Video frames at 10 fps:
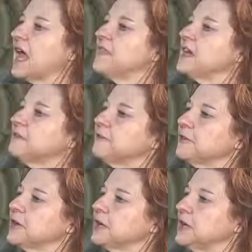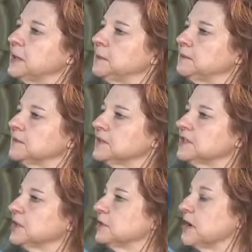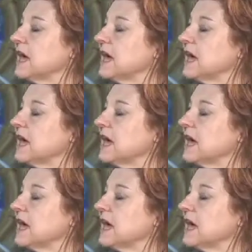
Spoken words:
And then for children,